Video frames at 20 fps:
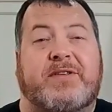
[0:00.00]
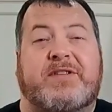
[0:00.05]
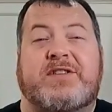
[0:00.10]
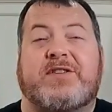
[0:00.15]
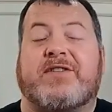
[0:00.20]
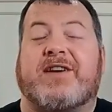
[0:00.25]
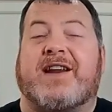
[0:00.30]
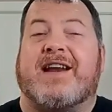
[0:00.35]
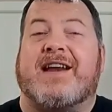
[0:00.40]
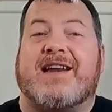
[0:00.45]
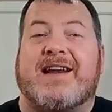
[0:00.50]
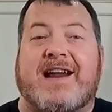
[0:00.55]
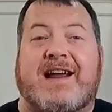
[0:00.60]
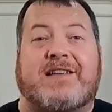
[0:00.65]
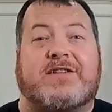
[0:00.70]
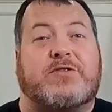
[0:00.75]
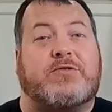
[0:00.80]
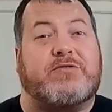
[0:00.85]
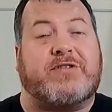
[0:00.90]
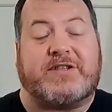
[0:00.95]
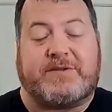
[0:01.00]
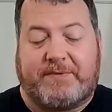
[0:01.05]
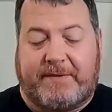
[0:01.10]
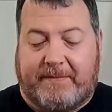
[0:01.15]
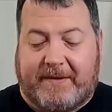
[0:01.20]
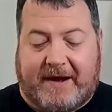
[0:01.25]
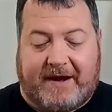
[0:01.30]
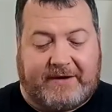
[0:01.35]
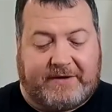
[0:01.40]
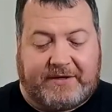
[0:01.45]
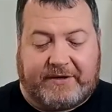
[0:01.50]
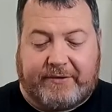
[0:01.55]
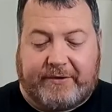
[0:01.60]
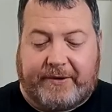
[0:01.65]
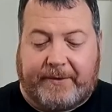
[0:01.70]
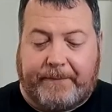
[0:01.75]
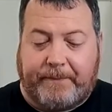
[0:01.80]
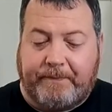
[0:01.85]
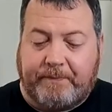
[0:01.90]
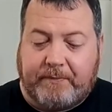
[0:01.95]
but still got a nice crispy bite to
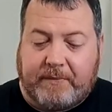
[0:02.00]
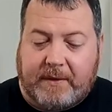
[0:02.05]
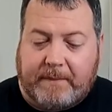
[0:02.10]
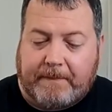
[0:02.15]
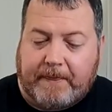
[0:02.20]
them.